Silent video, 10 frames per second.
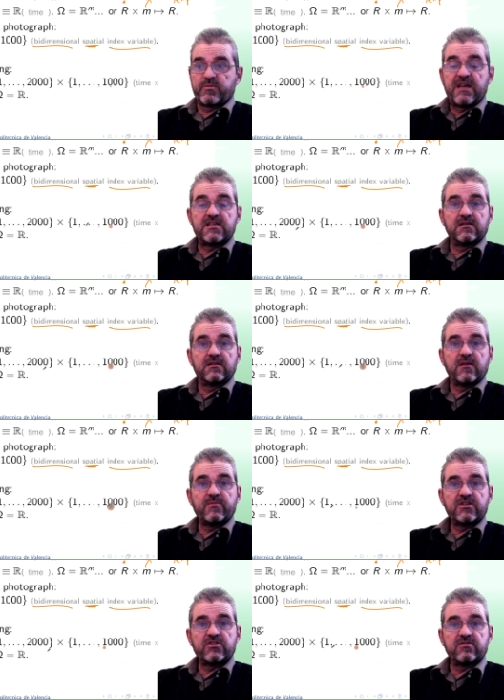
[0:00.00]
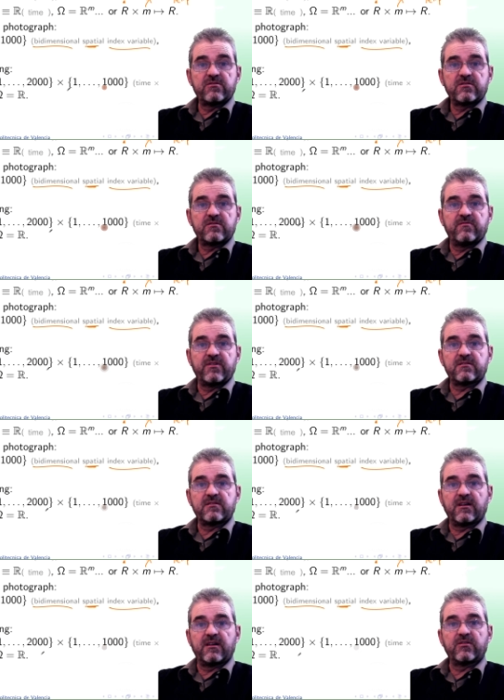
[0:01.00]
spatial dimensions,
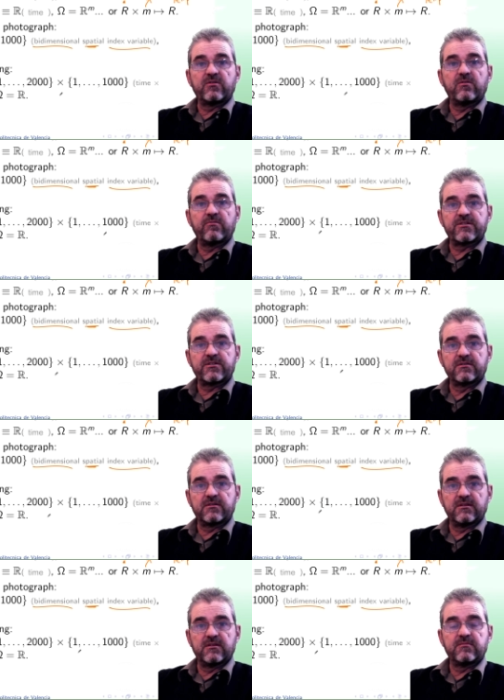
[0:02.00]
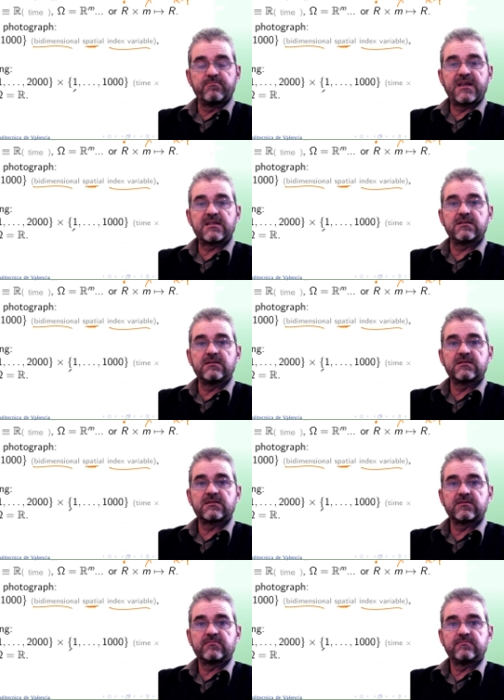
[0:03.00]
vertical and horizontal
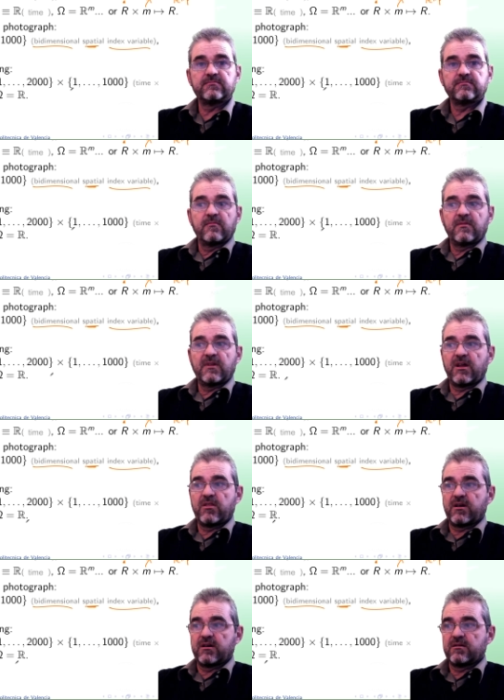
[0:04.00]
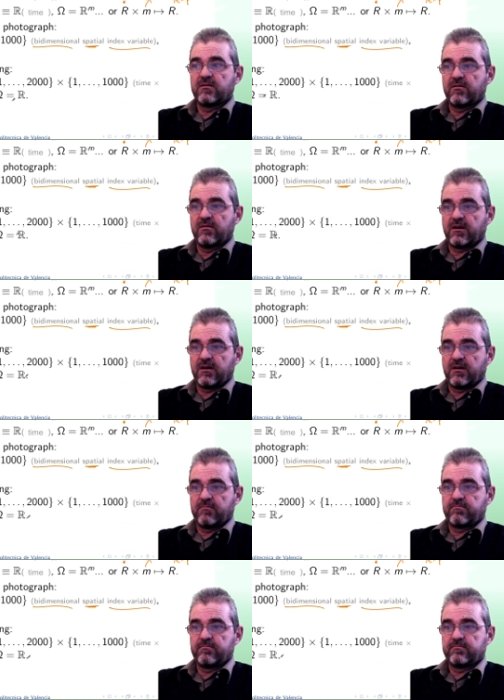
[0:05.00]
pixels, and then
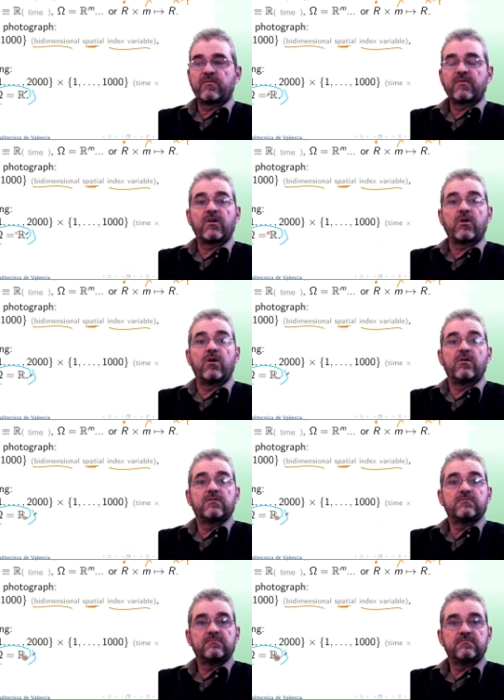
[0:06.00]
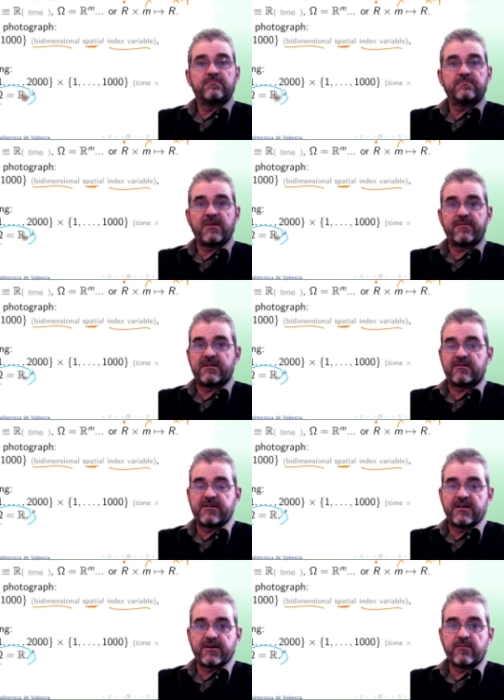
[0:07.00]
the color, maybe a
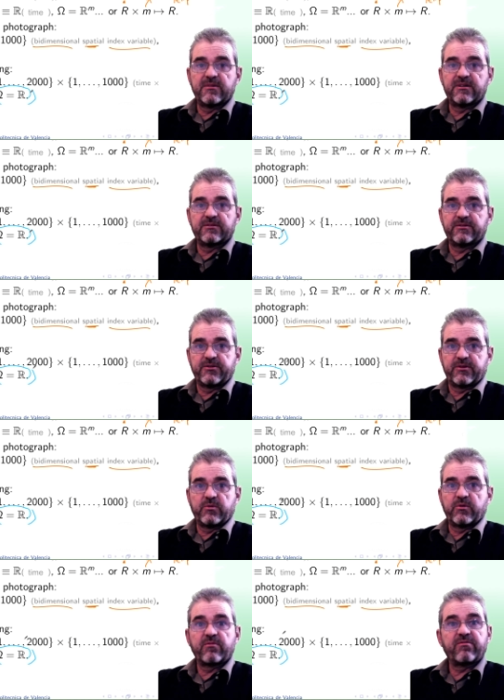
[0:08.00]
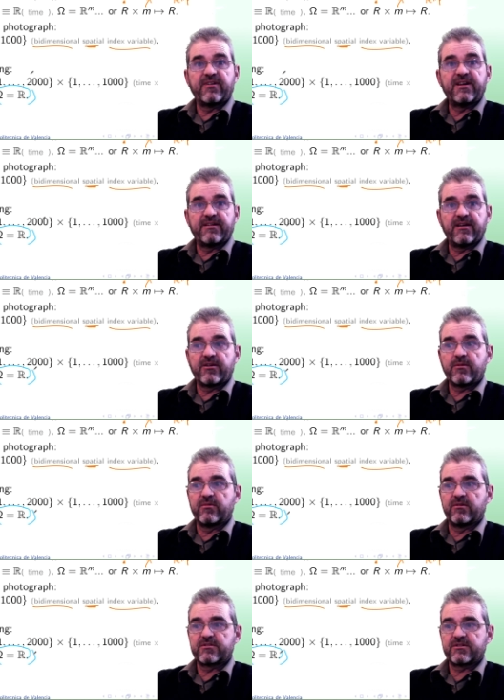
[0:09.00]
real number or, you know, or three real
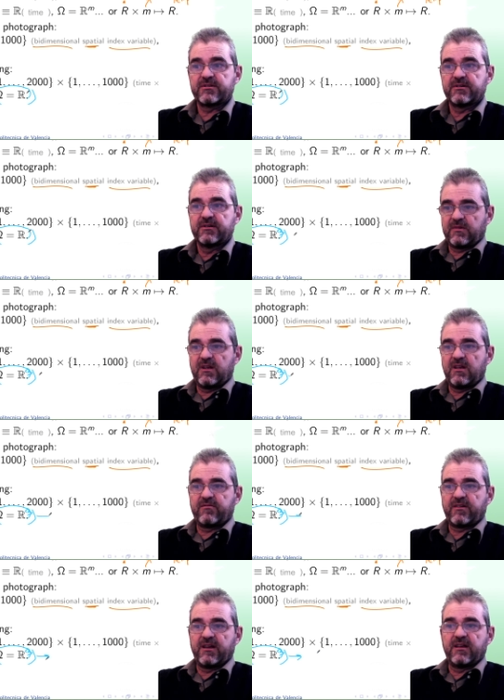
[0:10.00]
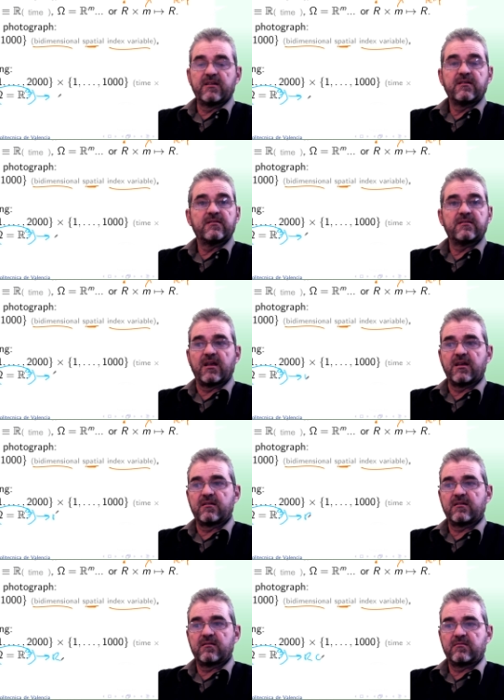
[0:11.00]
numbers if I
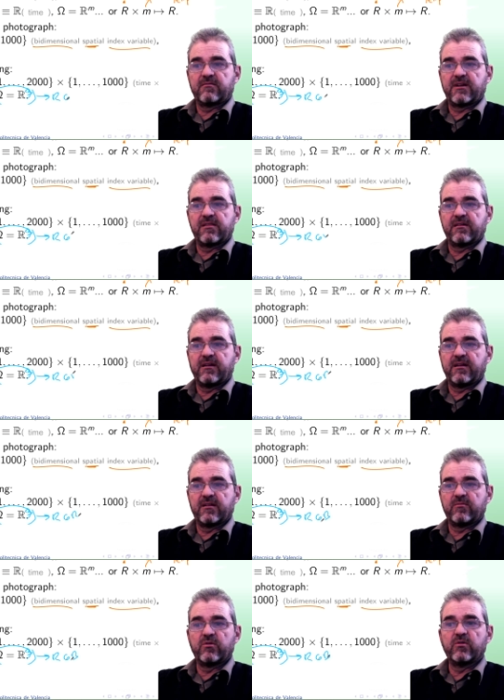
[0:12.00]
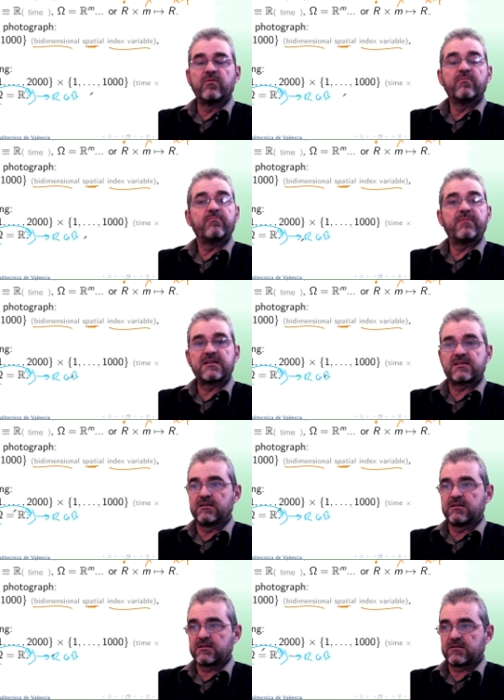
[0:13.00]
take red, green and blue
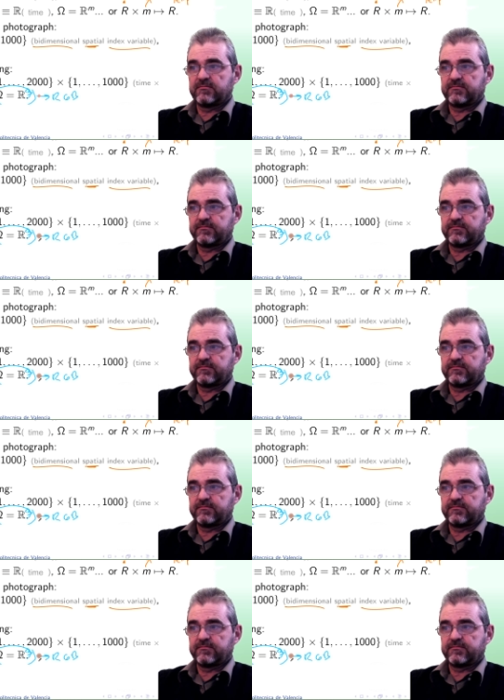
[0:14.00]
pixels,